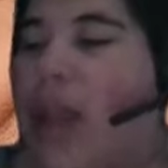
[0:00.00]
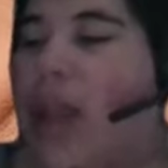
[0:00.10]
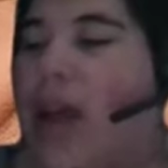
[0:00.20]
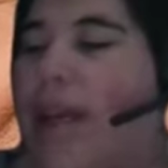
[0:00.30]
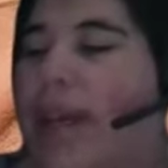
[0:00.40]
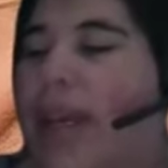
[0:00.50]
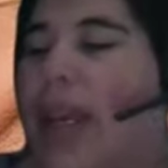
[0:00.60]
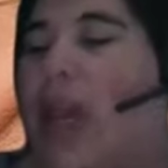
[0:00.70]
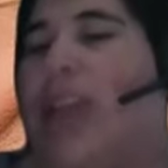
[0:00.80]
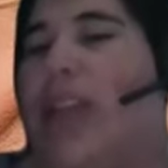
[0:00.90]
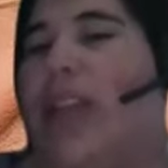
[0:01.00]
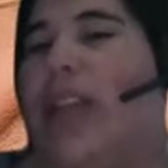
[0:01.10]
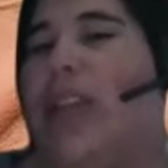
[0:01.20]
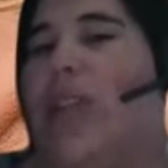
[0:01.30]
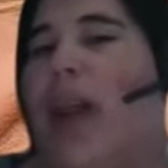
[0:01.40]
um, he also
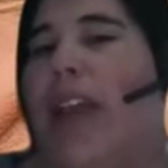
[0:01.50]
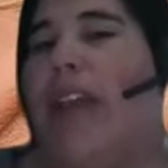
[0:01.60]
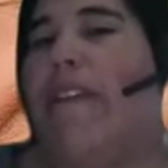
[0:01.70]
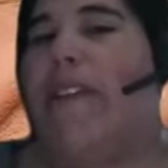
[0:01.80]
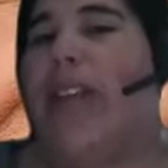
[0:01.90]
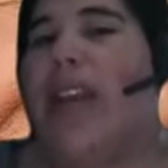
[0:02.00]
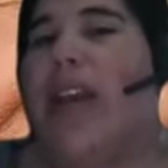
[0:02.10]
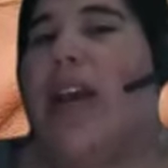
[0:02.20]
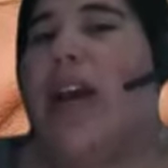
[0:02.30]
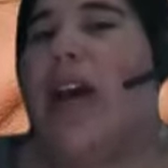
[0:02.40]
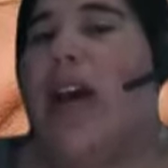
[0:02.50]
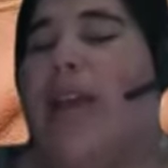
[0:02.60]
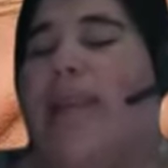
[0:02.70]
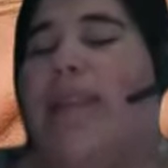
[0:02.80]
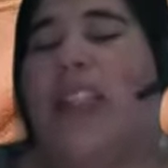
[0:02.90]
lets his wife
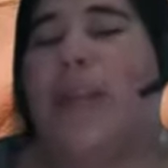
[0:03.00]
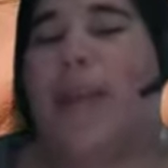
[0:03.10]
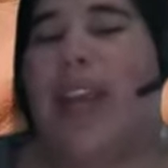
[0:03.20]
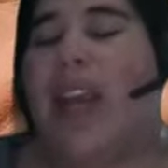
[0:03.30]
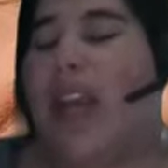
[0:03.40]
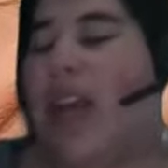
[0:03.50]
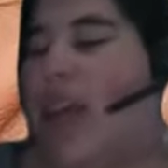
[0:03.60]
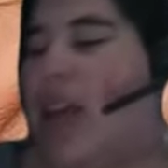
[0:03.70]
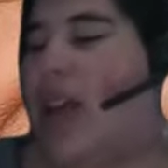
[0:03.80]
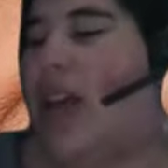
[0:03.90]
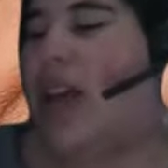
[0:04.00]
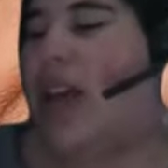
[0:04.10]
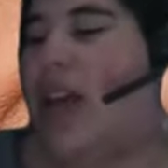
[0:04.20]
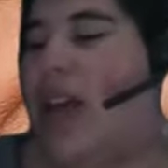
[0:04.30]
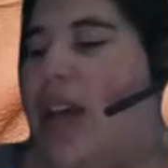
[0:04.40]
um speak.
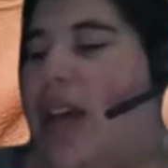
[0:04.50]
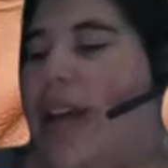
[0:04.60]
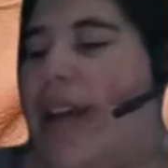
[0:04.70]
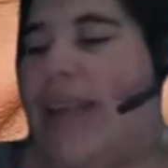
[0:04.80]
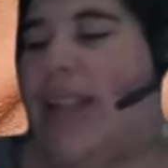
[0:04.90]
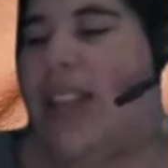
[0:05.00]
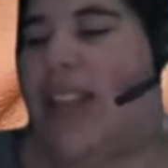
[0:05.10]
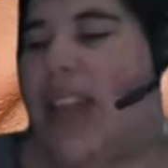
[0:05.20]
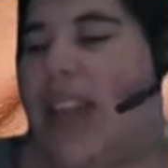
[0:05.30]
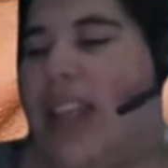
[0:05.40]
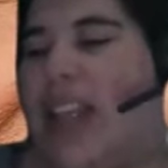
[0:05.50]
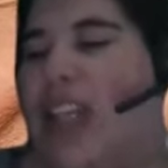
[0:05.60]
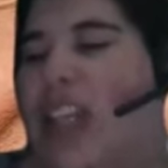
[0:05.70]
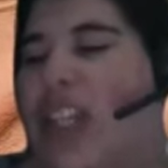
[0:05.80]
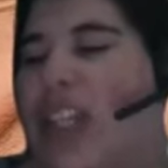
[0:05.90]
Uh, her name is
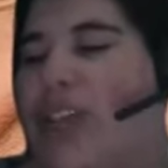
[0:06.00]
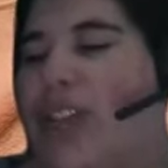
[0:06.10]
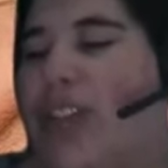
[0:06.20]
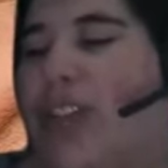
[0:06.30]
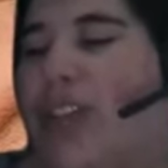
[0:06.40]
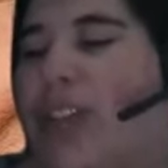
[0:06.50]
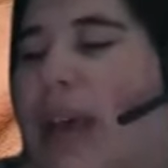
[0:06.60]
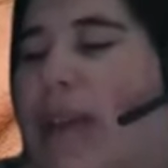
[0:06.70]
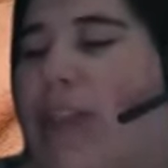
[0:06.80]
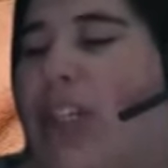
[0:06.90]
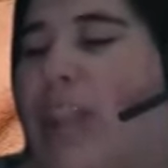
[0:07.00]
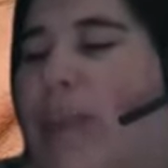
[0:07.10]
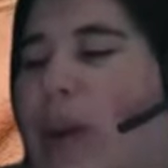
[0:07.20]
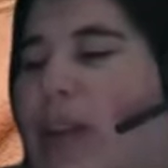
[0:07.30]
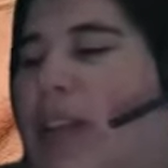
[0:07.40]
Stacey. She introduced herself. She's
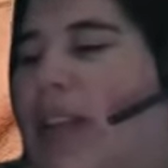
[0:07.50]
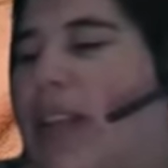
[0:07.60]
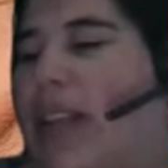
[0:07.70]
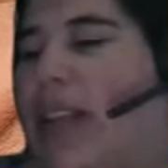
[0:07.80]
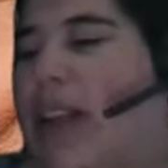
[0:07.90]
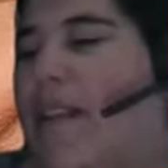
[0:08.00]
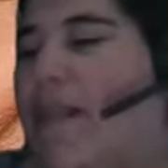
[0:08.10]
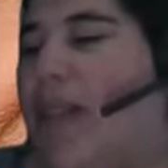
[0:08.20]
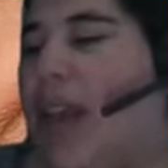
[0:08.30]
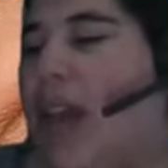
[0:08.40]
smart, sensitive.